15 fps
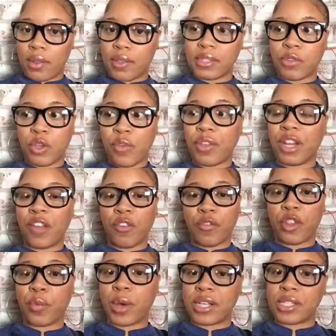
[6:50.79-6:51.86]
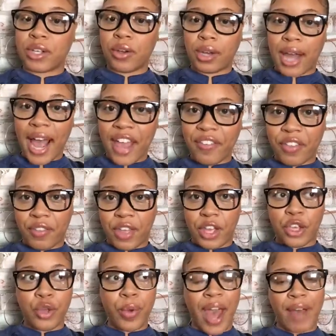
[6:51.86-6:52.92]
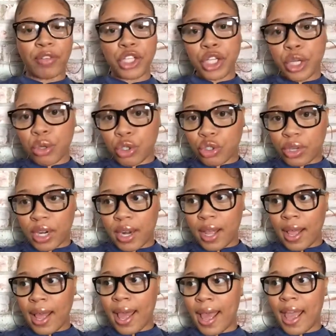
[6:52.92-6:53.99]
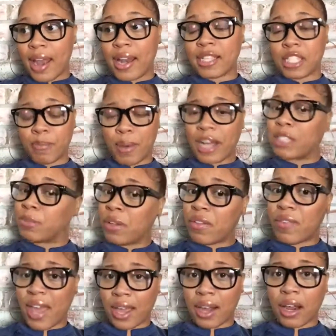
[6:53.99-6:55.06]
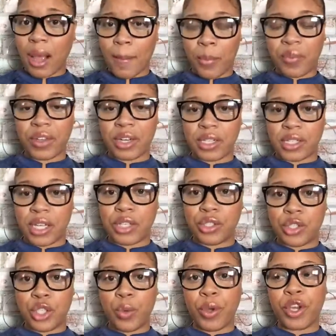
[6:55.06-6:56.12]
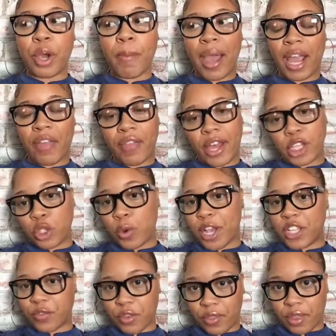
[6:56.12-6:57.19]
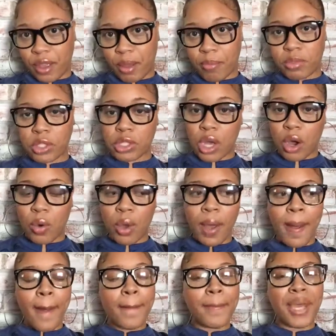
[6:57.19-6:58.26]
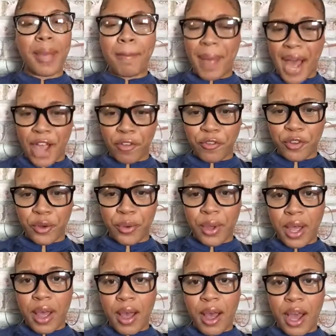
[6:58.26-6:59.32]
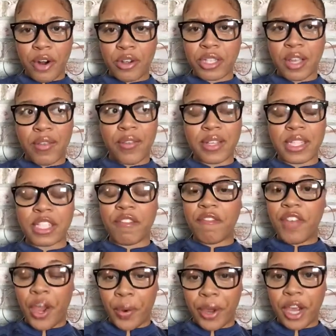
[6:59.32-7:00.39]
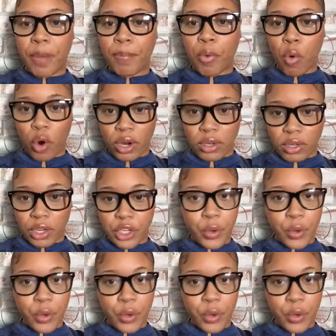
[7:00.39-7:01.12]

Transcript: It's something you have to live with for the rest of your life. And then you have children, and it's a possibility that they could come with the disease too, and you're making that choice for them. So be mindful. Understand this is very important.